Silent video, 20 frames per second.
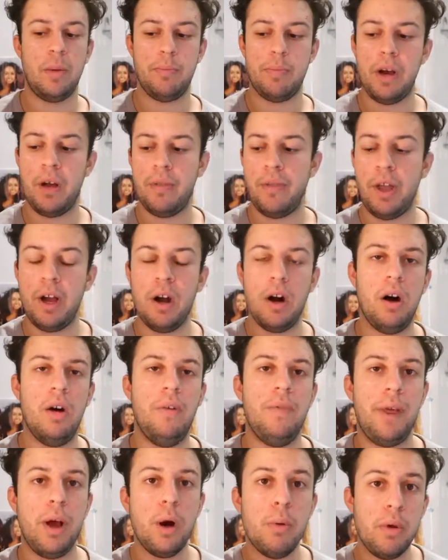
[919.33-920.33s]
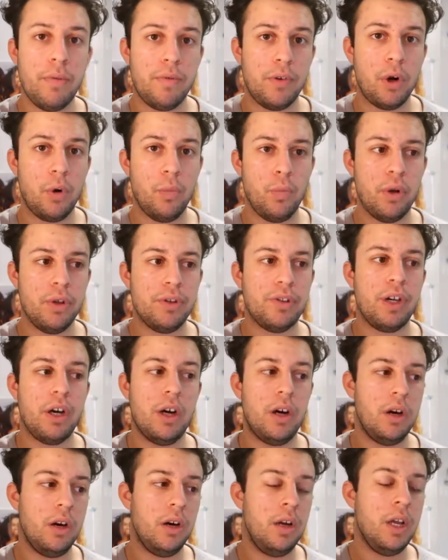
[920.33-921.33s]
but they are moving onwards. They
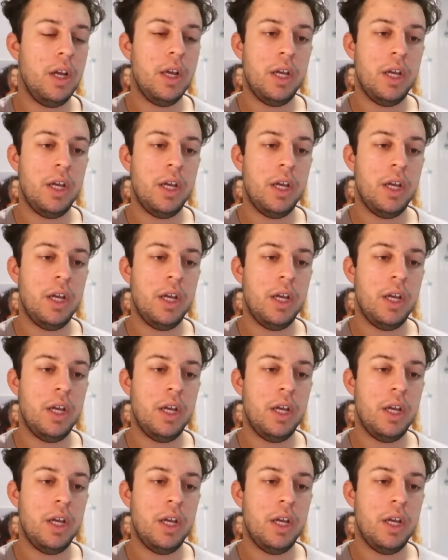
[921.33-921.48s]
are